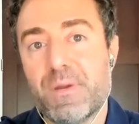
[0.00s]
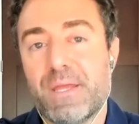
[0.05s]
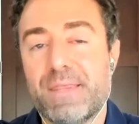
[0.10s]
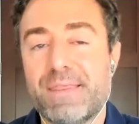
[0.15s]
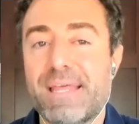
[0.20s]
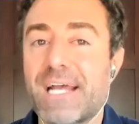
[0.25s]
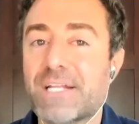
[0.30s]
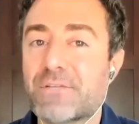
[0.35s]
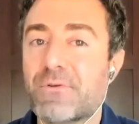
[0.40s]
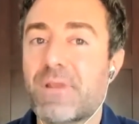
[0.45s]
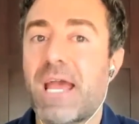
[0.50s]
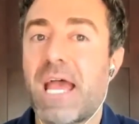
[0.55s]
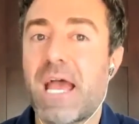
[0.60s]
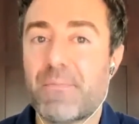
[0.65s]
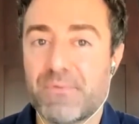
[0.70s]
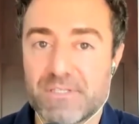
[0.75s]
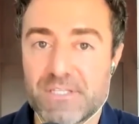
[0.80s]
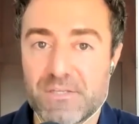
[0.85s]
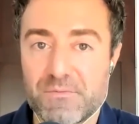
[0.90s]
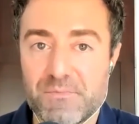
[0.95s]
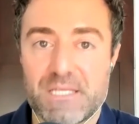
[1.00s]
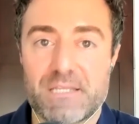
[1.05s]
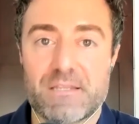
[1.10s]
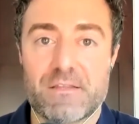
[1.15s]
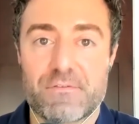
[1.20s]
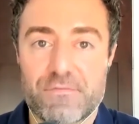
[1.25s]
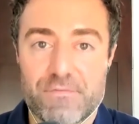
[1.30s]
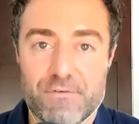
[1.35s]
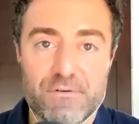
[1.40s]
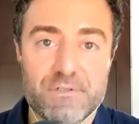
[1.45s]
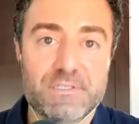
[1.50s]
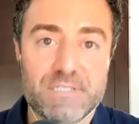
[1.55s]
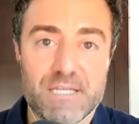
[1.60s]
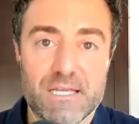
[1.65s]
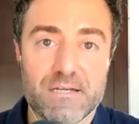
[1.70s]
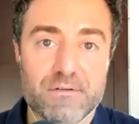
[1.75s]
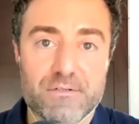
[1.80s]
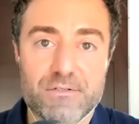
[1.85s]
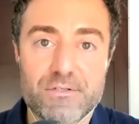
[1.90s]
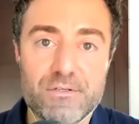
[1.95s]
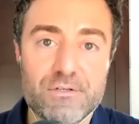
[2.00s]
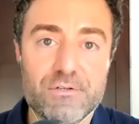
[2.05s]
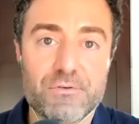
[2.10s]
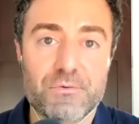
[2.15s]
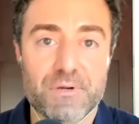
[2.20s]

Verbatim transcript: And that's what happened to me. The first day or two